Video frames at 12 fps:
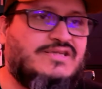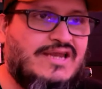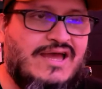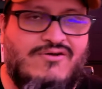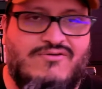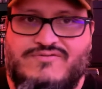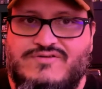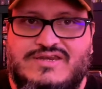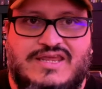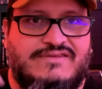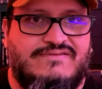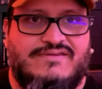set out for
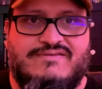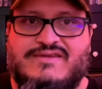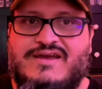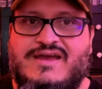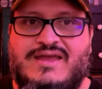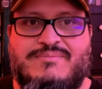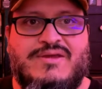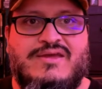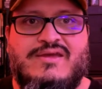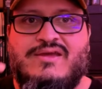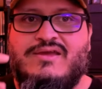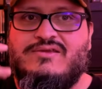days at a time.
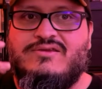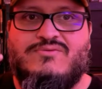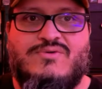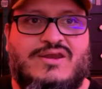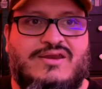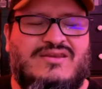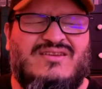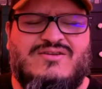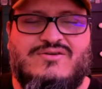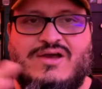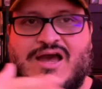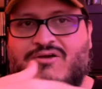You don't want it,
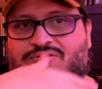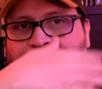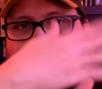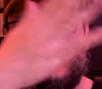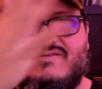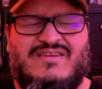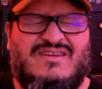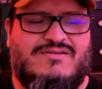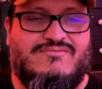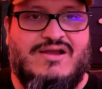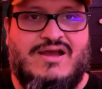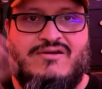out sitting
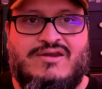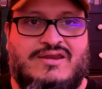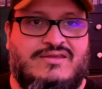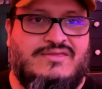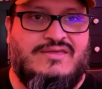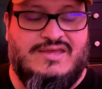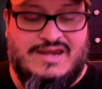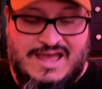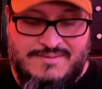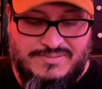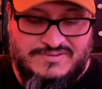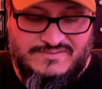around. Anything could
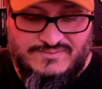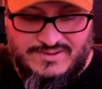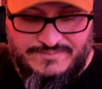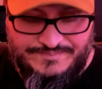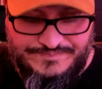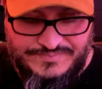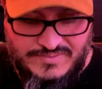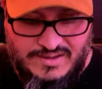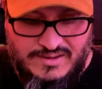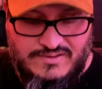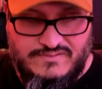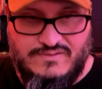happen to it.
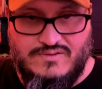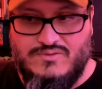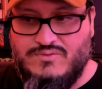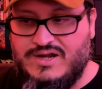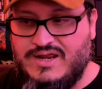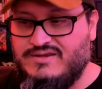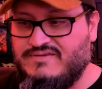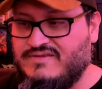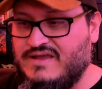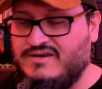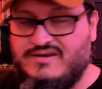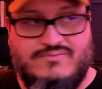So what I
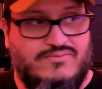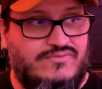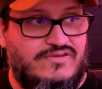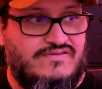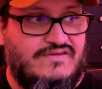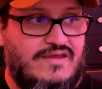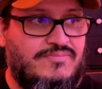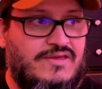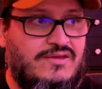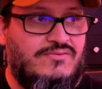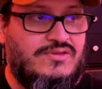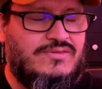decided, the same
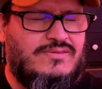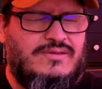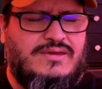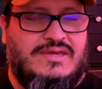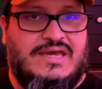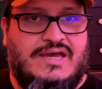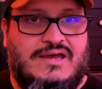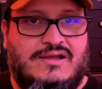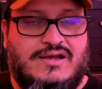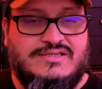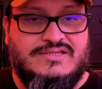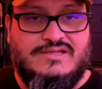thing with the
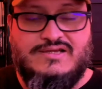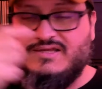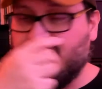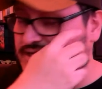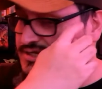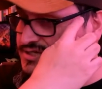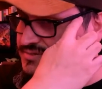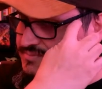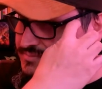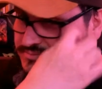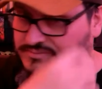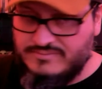Godzilla collection,
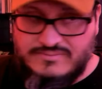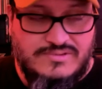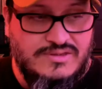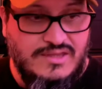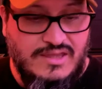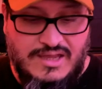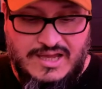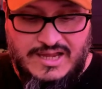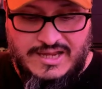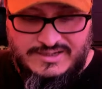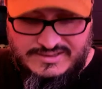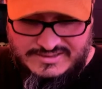
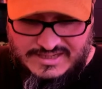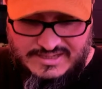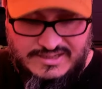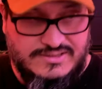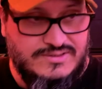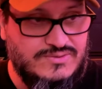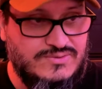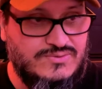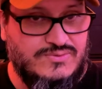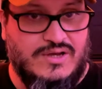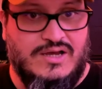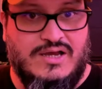I decided
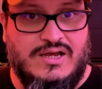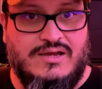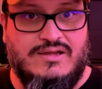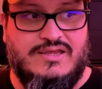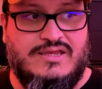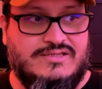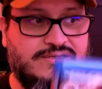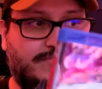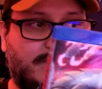to get some